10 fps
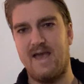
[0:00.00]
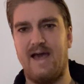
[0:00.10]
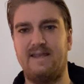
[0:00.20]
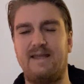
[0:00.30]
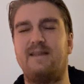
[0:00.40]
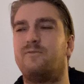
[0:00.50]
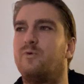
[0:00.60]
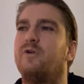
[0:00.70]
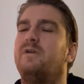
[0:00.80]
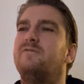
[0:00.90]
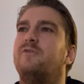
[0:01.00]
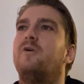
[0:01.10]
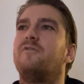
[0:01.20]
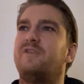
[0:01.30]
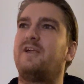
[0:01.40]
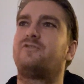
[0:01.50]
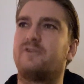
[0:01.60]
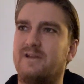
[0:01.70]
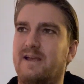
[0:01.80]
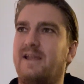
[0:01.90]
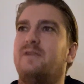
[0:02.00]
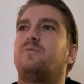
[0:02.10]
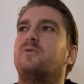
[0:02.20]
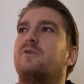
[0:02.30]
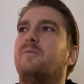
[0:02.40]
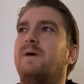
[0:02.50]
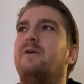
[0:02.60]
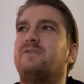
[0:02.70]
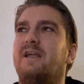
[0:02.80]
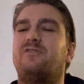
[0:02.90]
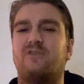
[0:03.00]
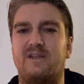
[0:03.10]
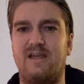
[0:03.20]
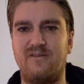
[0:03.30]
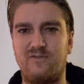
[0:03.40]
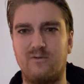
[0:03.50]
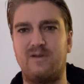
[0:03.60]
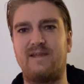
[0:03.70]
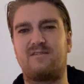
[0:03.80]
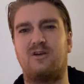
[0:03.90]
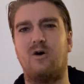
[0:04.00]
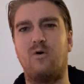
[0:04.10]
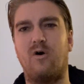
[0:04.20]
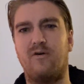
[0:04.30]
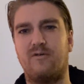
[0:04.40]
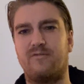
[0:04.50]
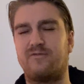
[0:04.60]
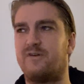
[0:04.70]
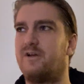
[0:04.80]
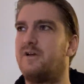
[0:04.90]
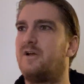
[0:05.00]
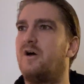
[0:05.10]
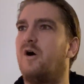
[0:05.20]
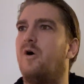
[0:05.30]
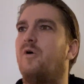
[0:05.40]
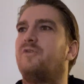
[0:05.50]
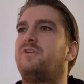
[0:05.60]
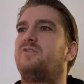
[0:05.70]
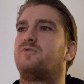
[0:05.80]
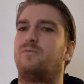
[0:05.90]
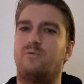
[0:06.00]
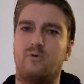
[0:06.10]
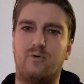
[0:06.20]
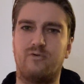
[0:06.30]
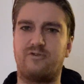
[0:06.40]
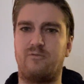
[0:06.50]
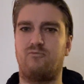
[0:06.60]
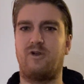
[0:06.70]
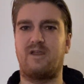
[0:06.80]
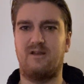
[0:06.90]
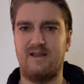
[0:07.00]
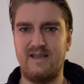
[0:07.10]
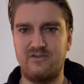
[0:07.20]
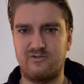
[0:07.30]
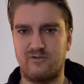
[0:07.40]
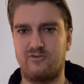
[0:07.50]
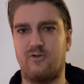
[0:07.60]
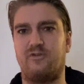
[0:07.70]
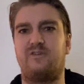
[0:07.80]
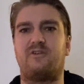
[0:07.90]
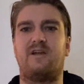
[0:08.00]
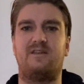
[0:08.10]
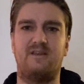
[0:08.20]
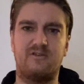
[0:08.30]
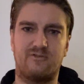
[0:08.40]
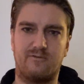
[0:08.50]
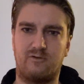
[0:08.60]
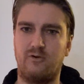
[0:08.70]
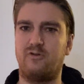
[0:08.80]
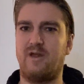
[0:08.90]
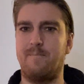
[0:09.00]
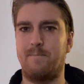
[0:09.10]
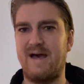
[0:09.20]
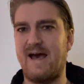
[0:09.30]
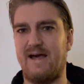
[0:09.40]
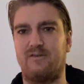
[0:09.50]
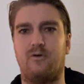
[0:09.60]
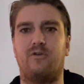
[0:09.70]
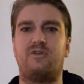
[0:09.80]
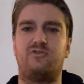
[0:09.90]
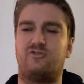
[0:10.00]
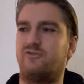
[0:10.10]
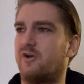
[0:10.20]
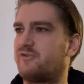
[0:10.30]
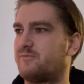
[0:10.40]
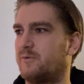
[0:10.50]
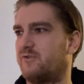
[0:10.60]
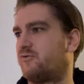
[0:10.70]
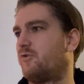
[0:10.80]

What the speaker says: And it will evolve naturally, and it will come out naturally if you let go of all these rules and regulations, all these ideas of good and bad, all these judgments,